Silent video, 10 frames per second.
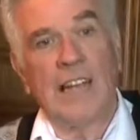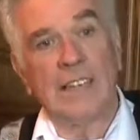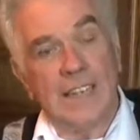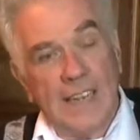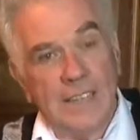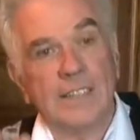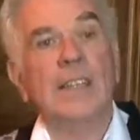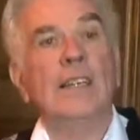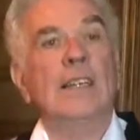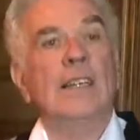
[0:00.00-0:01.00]
And yet,
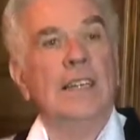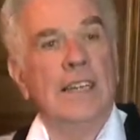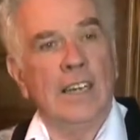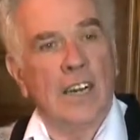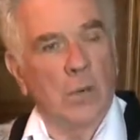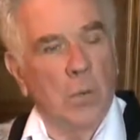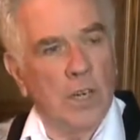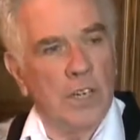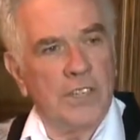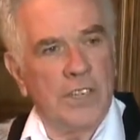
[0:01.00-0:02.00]
in our
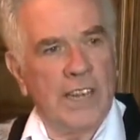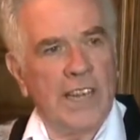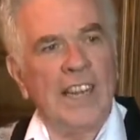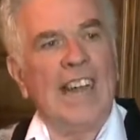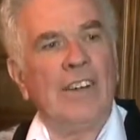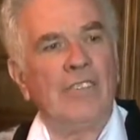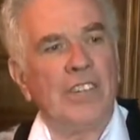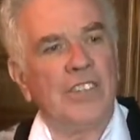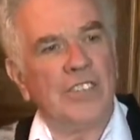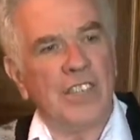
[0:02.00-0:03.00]
world today, in
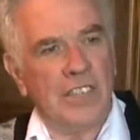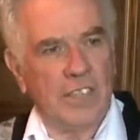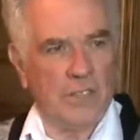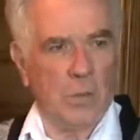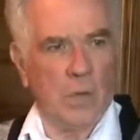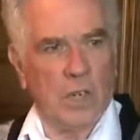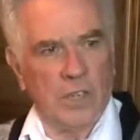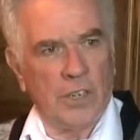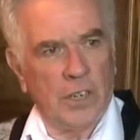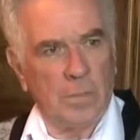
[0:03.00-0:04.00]
every city of the
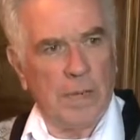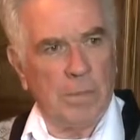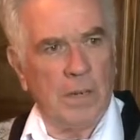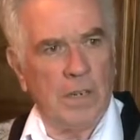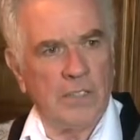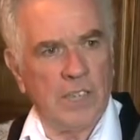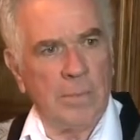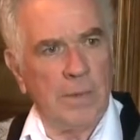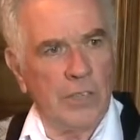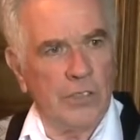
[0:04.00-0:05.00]
world, there are people
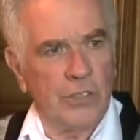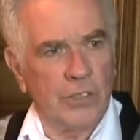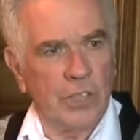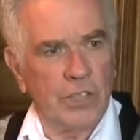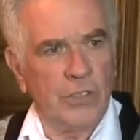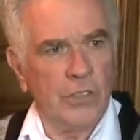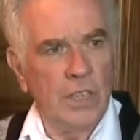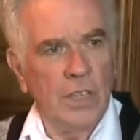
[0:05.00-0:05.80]
sleeping on the streets.